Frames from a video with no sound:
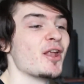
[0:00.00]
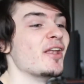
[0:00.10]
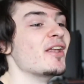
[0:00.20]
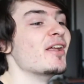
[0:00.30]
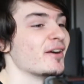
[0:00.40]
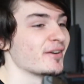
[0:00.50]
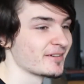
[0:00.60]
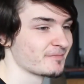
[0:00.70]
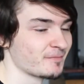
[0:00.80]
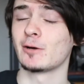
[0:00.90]
No.
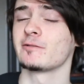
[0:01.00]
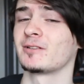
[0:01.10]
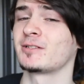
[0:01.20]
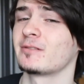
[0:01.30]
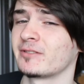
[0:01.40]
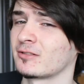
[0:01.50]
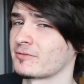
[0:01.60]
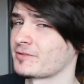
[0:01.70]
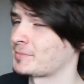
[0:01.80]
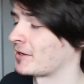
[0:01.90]
However, I do have a lot of
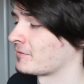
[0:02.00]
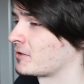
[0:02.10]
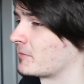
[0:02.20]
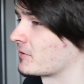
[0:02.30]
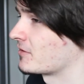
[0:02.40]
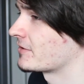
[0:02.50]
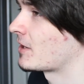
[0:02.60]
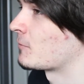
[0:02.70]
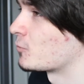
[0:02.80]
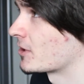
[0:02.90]
respect for Comic Relief
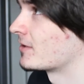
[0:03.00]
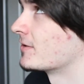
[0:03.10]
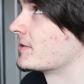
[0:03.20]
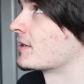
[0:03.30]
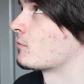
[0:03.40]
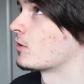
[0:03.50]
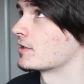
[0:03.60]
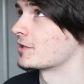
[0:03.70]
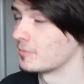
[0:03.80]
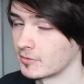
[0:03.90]
and what it does and what
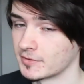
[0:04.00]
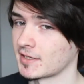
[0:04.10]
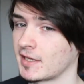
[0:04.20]
it supports,